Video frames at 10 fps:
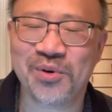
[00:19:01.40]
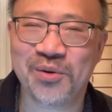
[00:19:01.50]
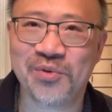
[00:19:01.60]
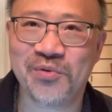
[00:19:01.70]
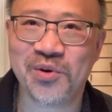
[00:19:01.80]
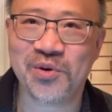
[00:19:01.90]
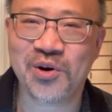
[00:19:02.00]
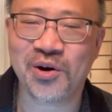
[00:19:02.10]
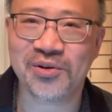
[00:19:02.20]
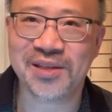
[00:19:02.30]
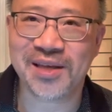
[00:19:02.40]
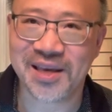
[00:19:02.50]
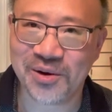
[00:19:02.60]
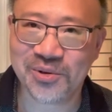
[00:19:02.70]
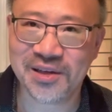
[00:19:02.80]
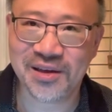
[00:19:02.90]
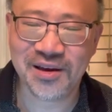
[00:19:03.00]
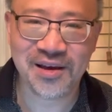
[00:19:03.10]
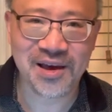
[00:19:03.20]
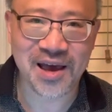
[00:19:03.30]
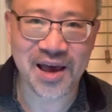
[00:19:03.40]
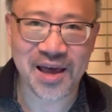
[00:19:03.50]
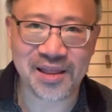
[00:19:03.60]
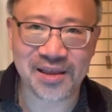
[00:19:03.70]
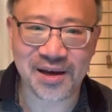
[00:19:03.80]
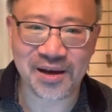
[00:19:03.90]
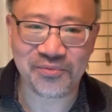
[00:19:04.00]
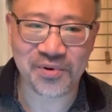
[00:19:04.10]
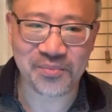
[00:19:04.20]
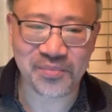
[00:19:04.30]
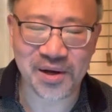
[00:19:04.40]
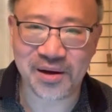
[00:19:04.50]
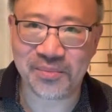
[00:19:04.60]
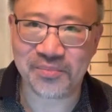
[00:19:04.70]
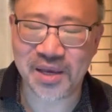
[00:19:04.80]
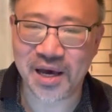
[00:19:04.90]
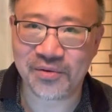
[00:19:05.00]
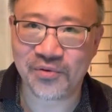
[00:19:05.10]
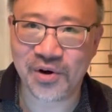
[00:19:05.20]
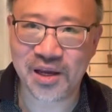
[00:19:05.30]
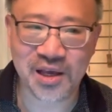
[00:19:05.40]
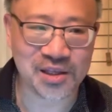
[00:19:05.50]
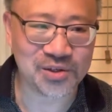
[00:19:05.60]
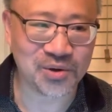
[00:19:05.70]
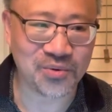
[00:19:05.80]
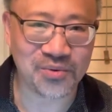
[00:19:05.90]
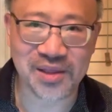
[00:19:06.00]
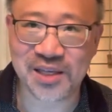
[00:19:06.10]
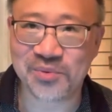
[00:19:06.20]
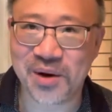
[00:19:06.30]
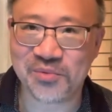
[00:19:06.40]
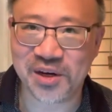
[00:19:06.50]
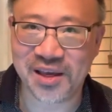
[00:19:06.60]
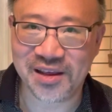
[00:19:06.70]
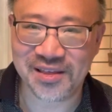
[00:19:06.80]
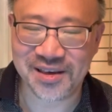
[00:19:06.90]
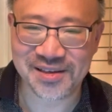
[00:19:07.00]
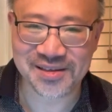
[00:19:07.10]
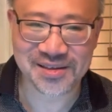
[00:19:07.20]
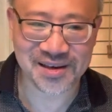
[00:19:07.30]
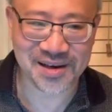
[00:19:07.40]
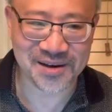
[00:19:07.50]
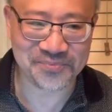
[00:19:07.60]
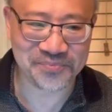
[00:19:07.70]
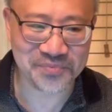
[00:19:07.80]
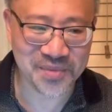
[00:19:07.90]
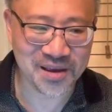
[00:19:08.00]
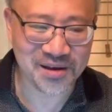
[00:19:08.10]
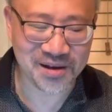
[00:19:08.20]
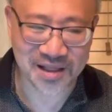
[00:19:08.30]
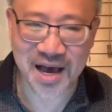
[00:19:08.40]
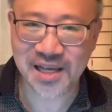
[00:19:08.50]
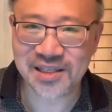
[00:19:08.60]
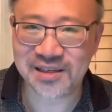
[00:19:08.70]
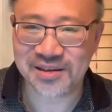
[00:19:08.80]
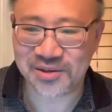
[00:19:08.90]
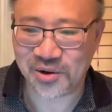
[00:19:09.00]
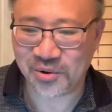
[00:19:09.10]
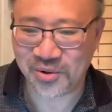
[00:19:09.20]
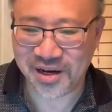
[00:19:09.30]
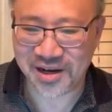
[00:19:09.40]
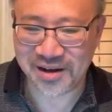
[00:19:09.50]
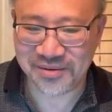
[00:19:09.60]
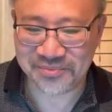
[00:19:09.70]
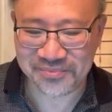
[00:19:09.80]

uh, review called the Hilt and uh, from um, California, and so that's why I'm drinking in this um, glass. So, um,